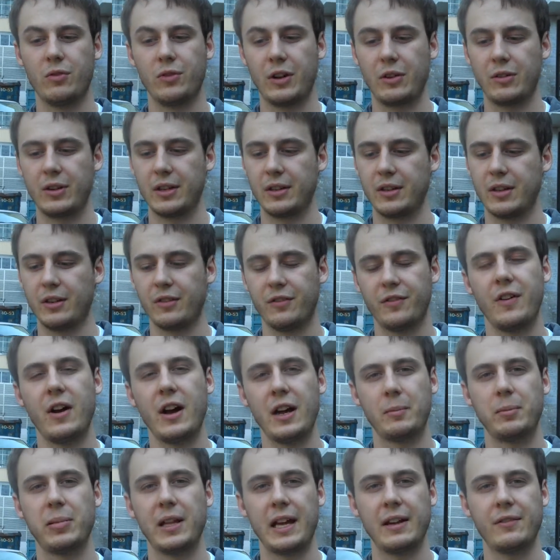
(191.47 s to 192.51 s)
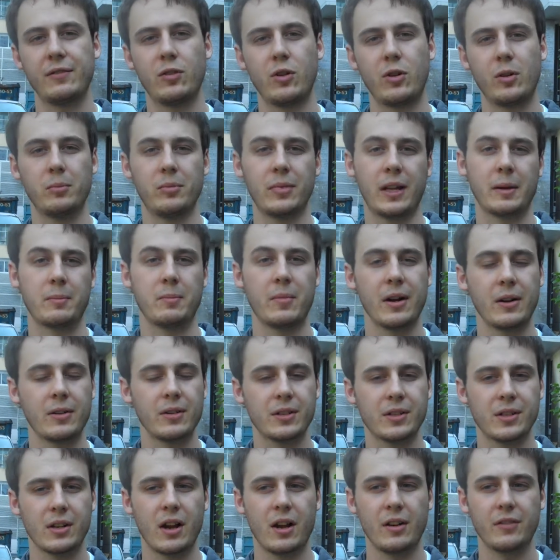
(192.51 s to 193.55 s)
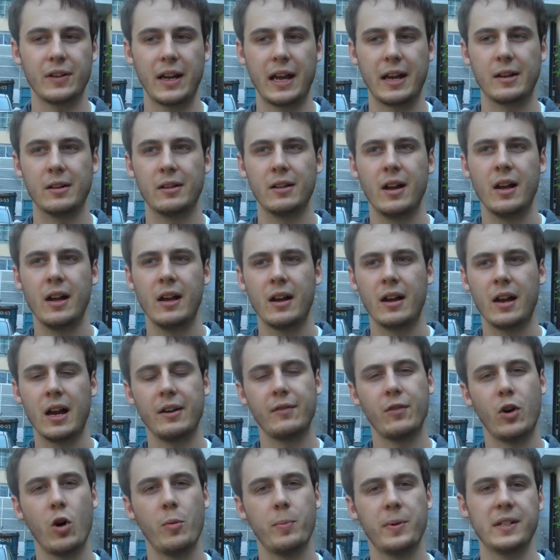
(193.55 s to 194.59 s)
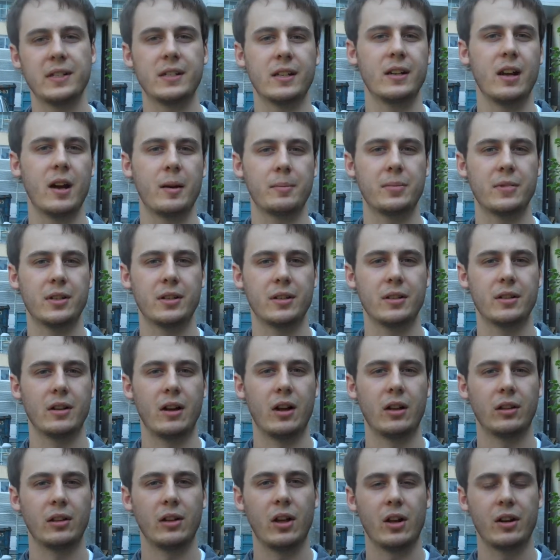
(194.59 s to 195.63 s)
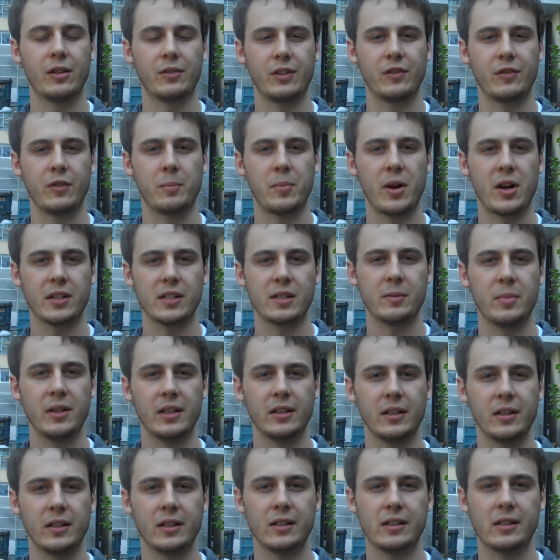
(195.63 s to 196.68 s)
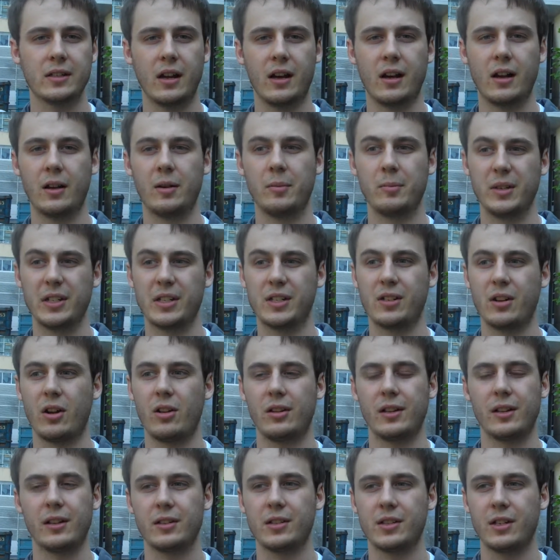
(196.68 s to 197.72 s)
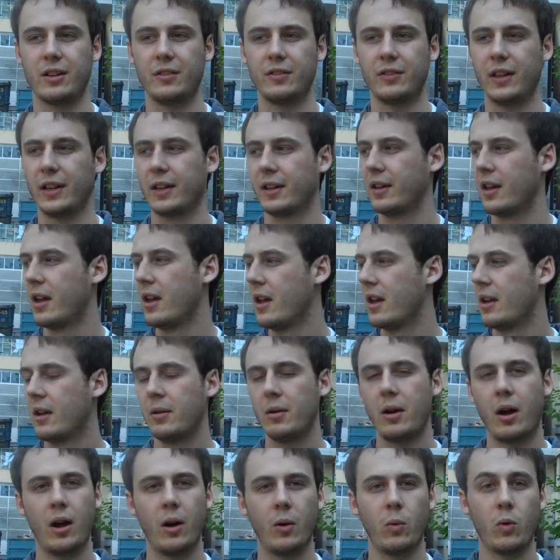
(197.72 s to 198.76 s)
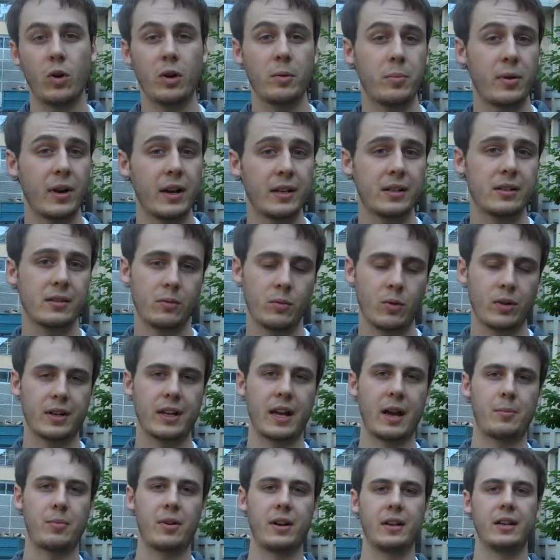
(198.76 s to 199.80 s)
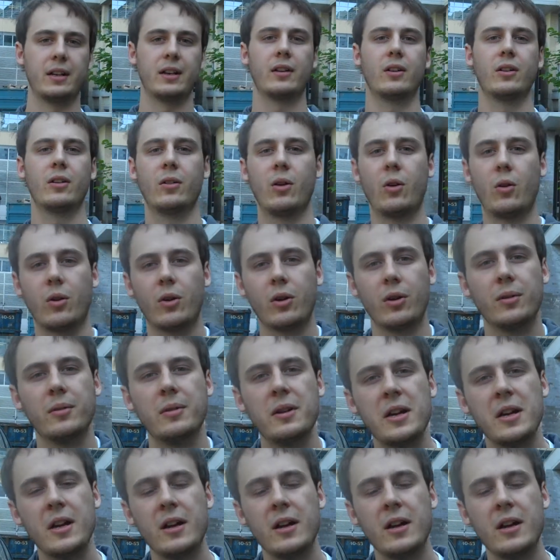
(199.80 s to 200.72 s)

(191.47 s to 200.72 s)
confined platform like Microsoft, and kind of opens it up to a lot of different possibilities. Installing stuff like WordPress, WordCamp right here, or